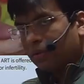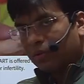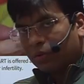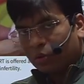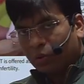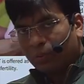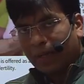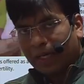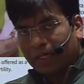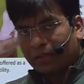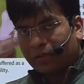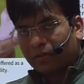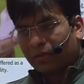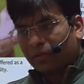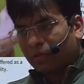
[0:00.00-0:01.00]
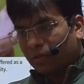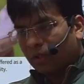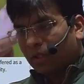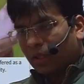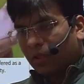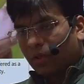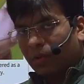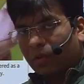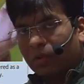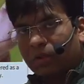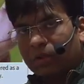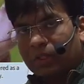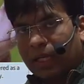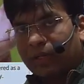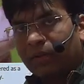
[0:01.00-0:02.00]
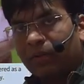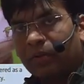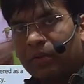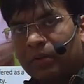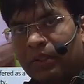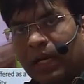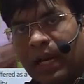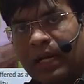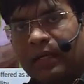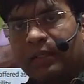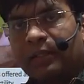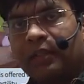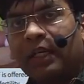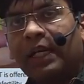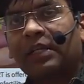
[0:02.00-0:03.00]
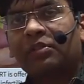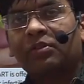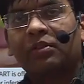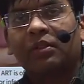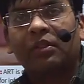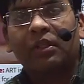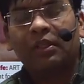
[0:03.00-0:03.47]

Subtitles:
two parents who zygotes and eggs,